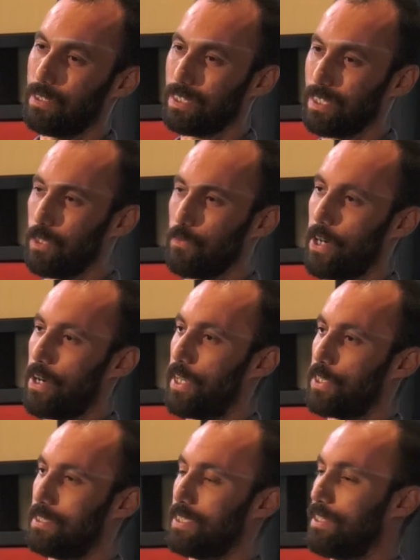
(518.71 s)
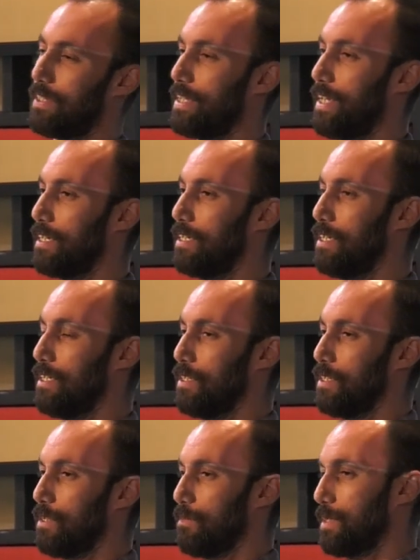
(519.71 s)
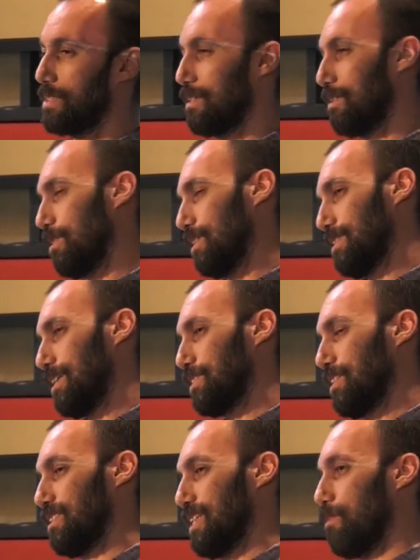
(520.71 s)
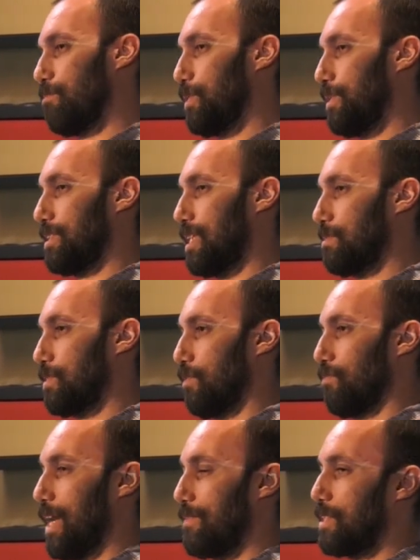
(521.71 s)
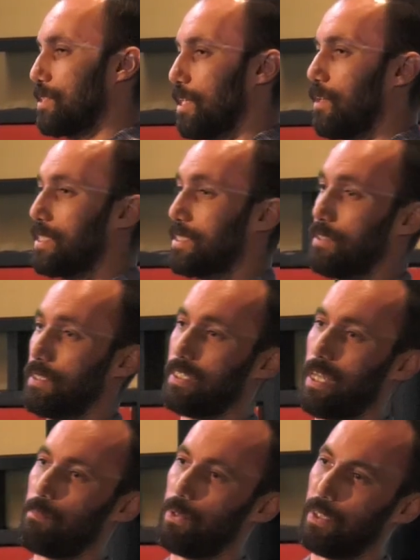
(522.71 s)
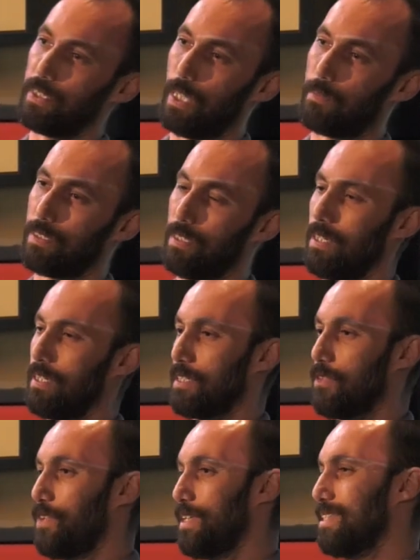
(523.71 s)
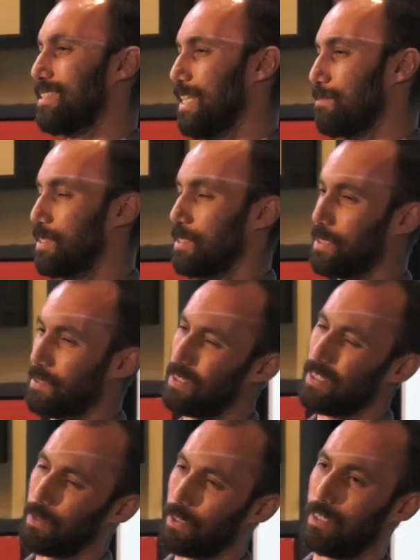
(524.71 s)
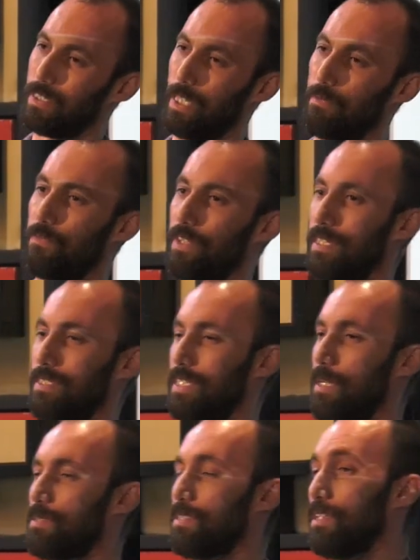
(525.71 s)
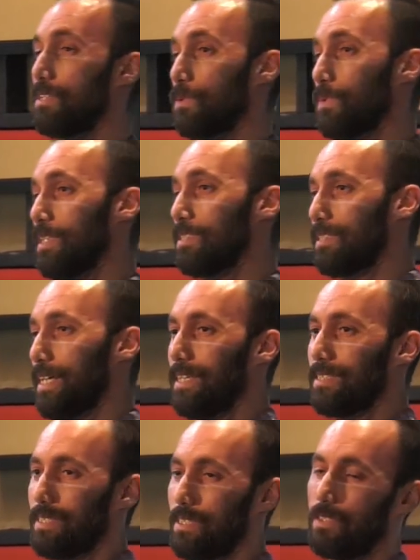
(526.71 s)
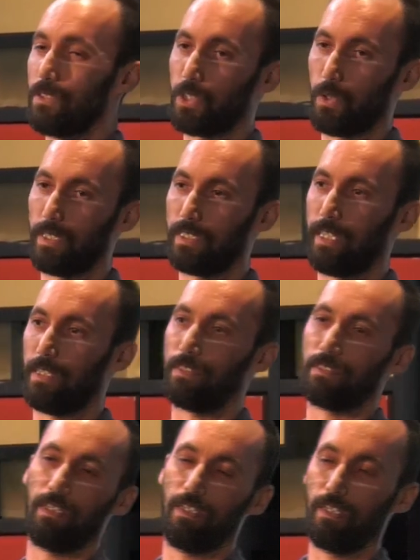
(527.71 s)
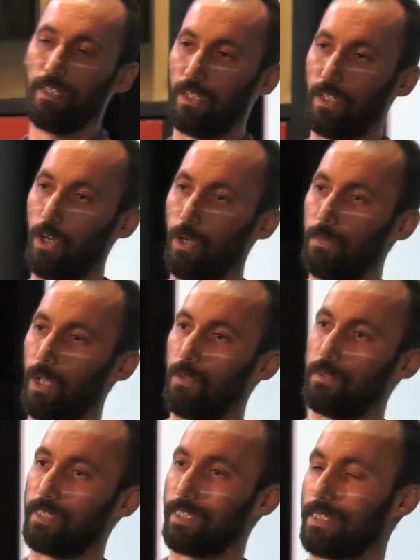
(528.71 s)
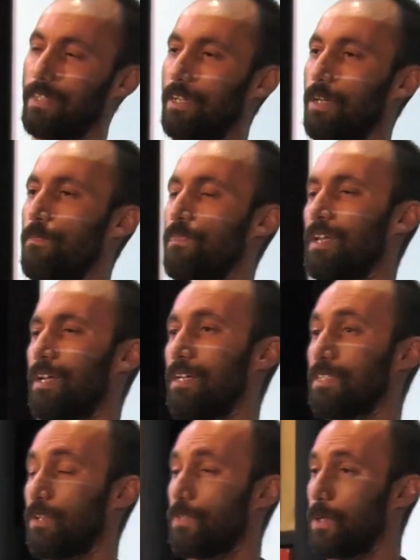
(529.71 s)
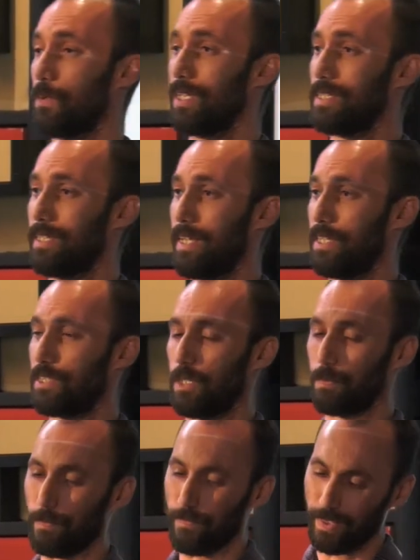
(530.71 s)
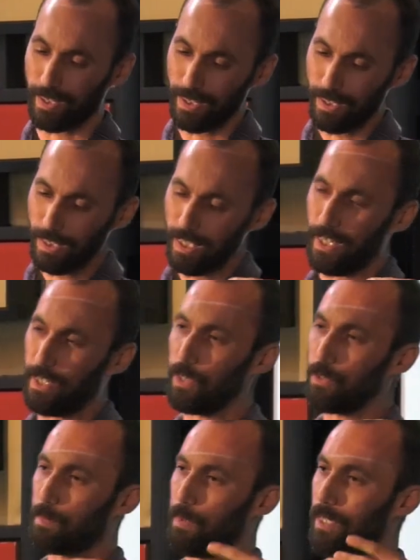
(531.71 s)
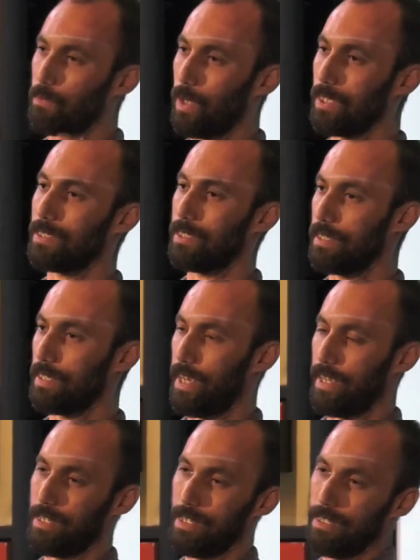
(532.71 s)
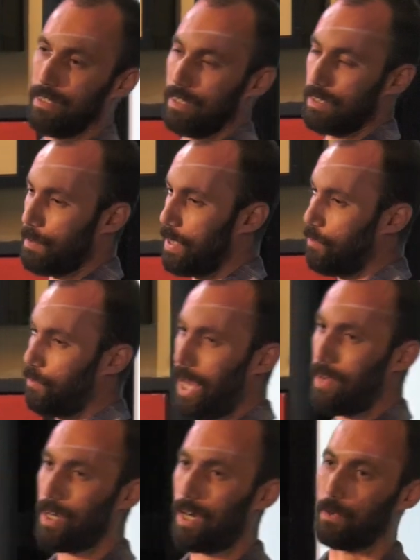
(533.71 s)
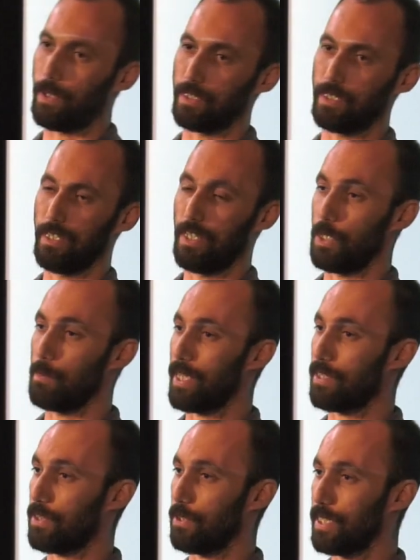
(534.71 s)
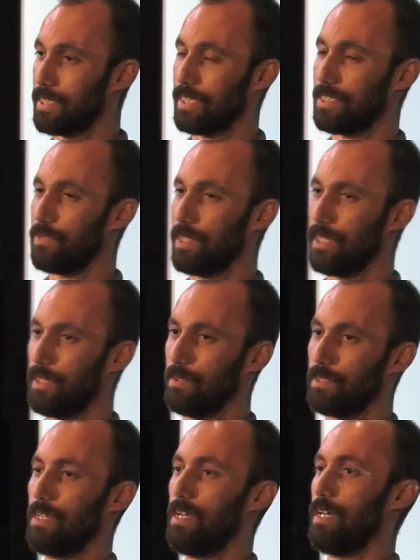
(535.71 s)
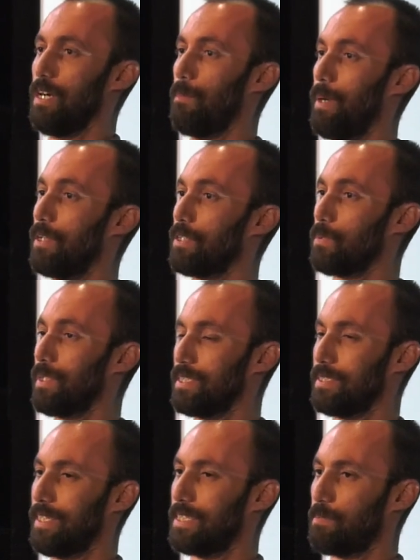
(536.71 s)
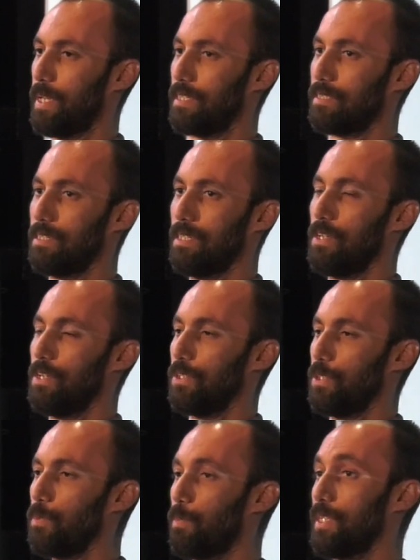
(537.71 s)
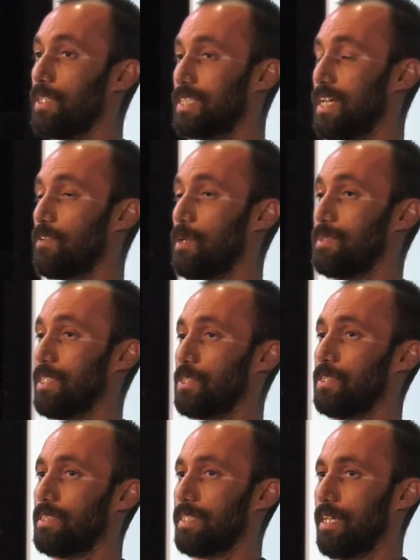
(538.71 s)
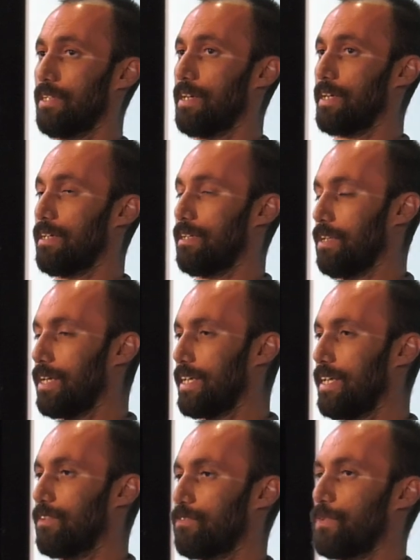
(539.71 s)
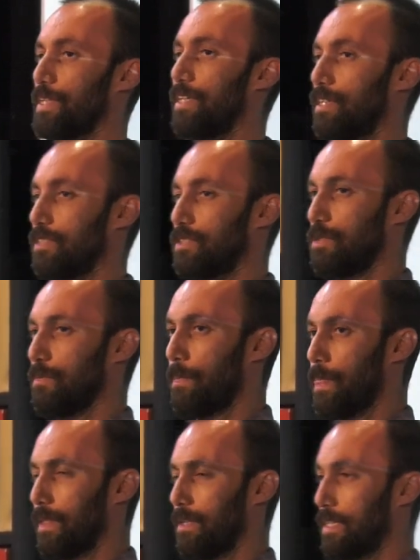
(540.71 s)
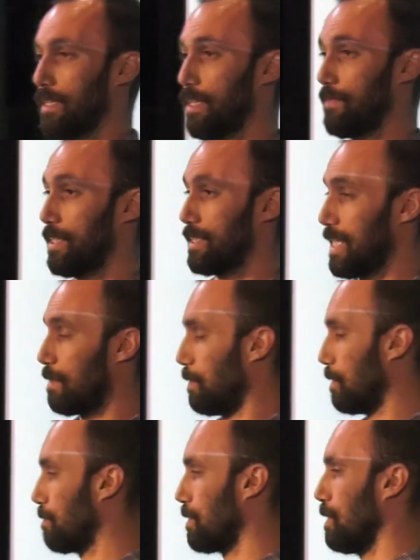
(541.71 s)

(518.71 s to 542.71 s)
There's little variations here and there, but essentially the same beauty tips from 5 years ago are still the same beauty tips. The fitness tips are similar to the same fitness tips. The real estate is still short sales, home loans, etc. So if you're a real estate agent and you spend one Sunday and spend 5 hours and you make 36 videos about the real estate space, you put yourself in a position to get lucky for years. I'll give you an example.